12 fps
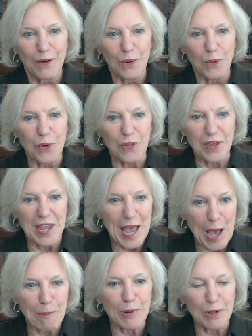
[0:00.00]
or the
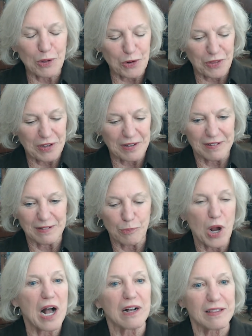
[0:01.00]
apple or the
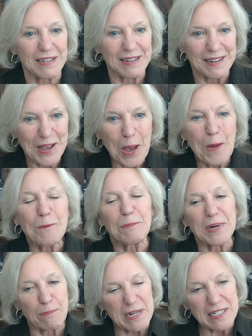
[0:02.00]
broccoli,
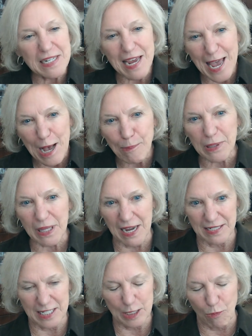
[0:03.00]
but
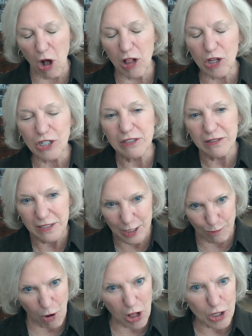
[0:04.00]
metabolites, smaller
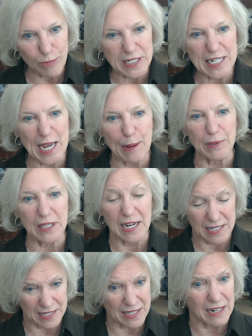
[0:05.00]

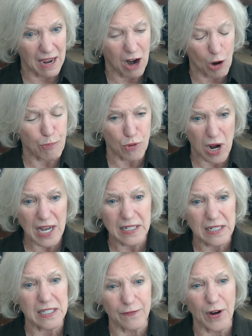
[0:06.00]
metabolites that are
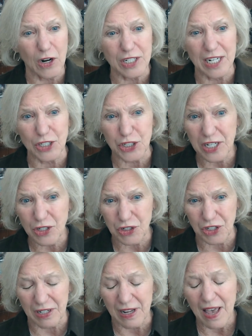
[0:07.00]
products of our
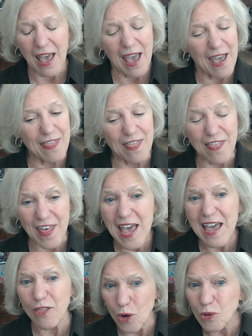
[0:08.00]
digestion. And
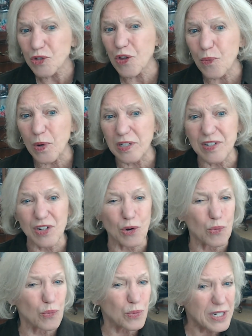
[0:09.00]
those are the ones that are
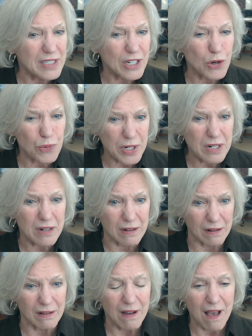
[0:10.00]
really
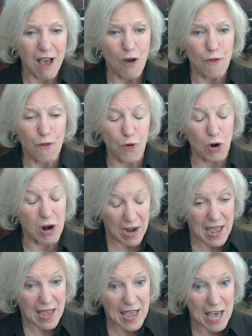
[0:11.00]
critical for
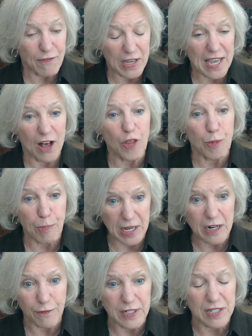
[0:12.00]
having health
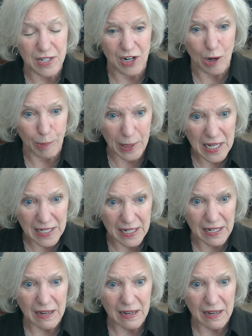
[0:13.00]
benefits in our body.